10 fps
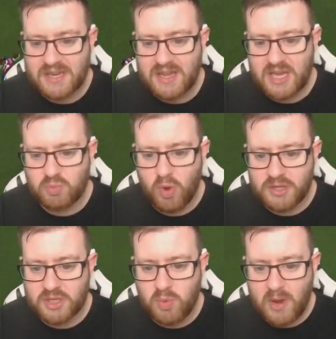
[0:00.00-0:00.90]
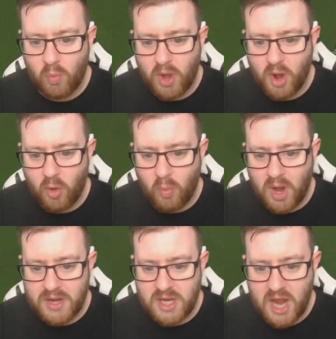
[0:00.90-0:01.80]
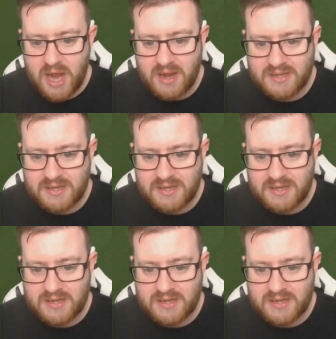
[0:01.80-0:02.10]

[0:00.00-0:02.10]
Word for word: He's worked his way one on one here.